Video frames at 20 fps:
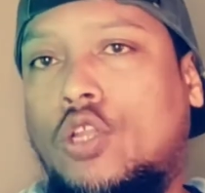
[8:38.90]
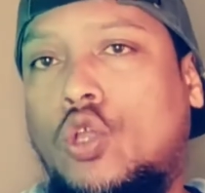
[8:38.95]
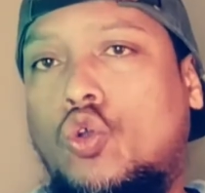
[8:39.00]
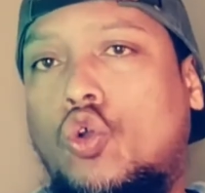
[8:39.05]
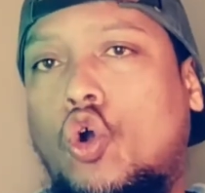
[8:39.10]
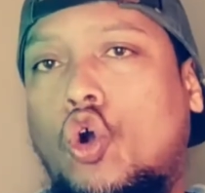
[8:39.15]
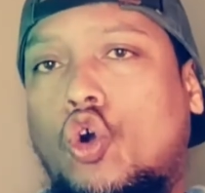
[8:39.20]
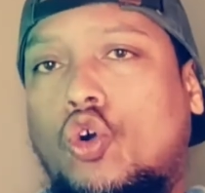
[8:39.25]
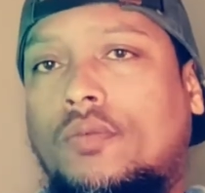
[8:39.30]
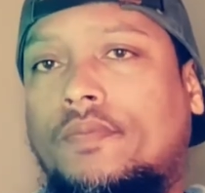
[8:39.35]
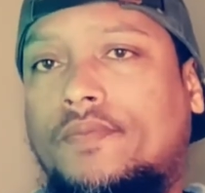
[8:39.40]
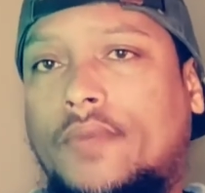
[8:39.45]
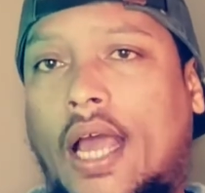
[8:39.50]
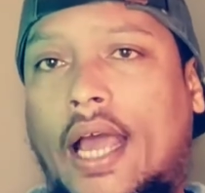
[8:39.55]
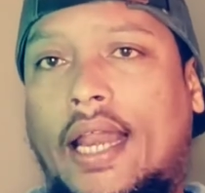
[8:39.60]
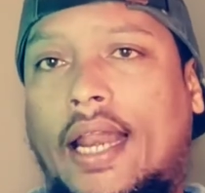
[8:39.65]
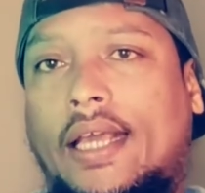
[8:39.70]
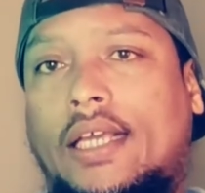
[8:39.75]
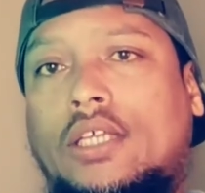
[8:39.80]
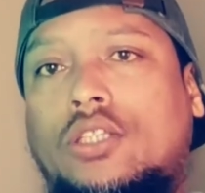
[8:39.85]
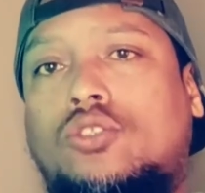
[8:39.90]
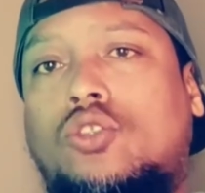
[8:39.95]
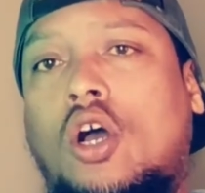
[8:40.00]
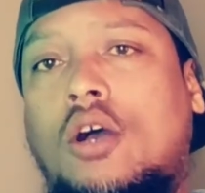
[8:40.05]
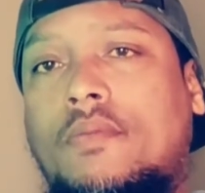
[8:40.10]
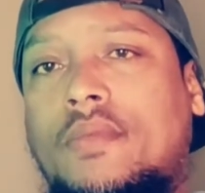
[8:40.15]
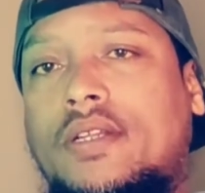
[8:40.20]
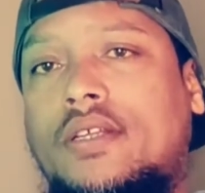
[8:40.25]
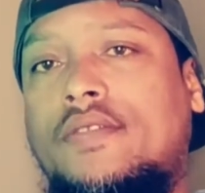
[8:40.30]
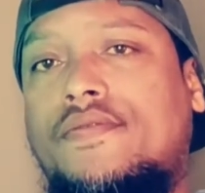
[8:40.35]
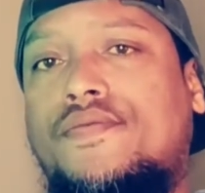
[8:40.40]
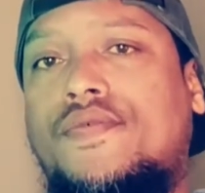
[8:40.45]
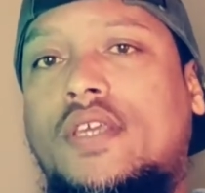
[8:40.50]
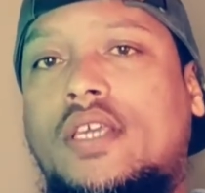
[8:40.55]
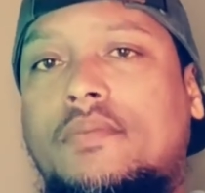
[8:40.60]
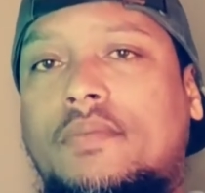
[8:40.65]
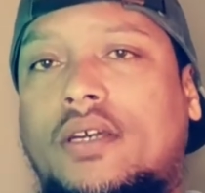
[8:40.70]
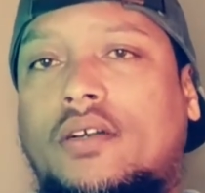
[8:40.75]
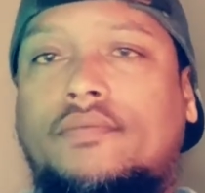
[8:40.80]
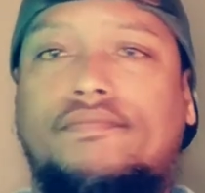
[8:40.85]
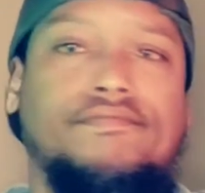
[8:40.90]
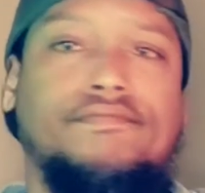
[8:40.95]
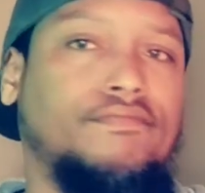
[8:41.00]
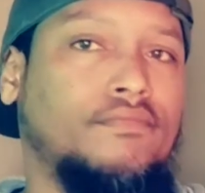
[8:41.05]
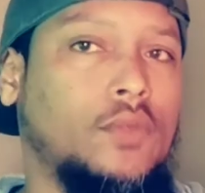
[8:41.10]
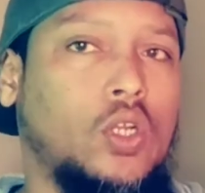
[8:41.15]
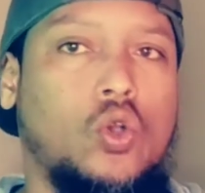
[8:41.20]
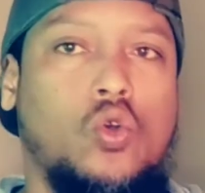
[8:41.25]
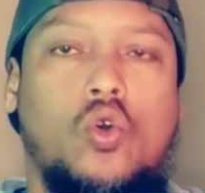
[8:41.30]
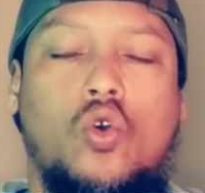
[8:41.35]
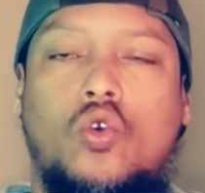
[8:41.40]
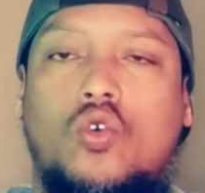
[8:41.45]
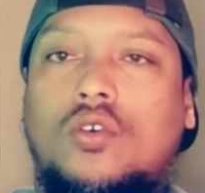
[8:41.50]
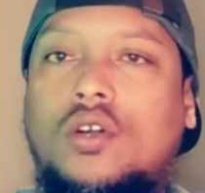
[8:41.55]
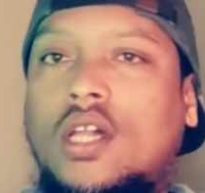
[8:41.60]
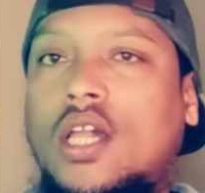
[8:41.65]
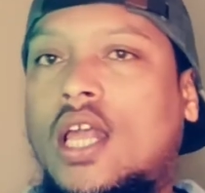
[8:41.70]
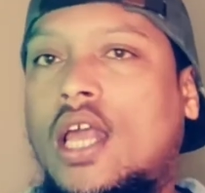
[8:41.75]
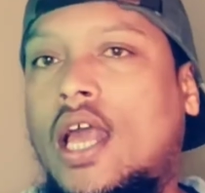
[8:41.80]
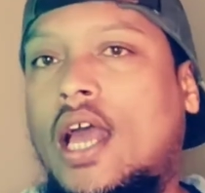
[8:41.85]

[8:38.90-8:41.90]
cool. I like a dominant female, cool.